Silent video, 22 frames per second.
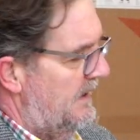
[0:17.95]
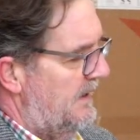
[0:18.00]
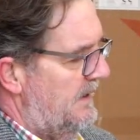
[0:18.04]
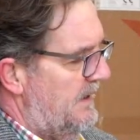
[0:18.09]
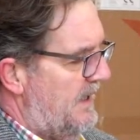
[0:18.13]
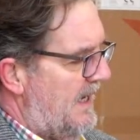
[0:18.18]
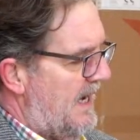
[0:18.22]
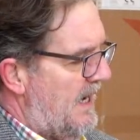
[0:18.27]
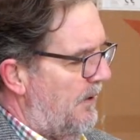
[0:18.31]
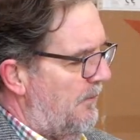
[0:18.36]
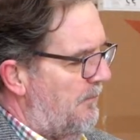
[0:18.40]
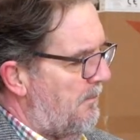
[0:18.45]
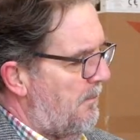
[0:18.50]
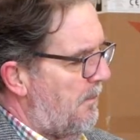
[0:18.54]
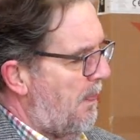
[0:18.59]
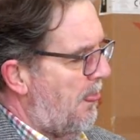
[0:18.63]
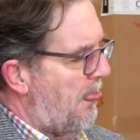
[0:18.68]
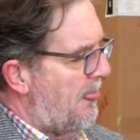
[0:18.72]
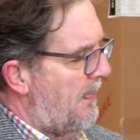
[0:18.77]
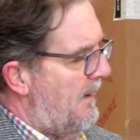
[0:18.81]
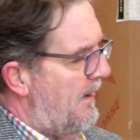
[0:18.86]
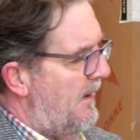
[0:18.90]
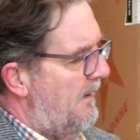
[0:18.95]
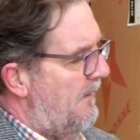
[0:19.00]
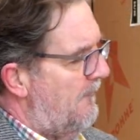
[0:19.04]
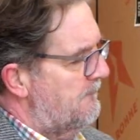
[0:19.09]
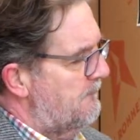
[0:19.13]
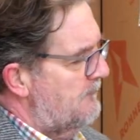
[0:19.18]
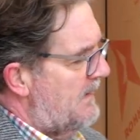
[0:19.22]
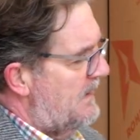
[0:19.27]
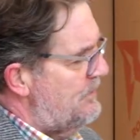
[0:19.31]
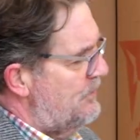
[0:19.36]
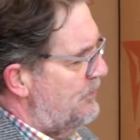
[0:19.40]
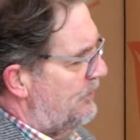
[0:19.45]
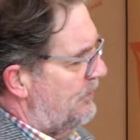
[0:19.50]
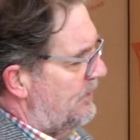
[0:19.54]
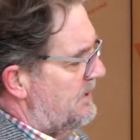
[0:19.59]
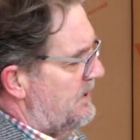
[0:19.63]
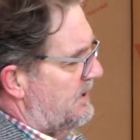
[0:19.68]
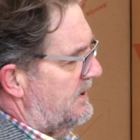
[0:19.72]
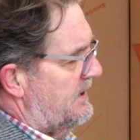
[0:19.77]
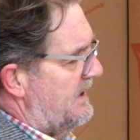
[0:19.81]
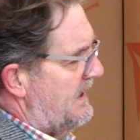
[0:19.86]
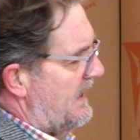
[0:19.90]
Now, as you can
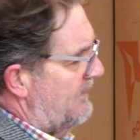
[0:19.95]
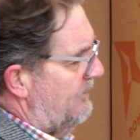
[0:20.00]
see,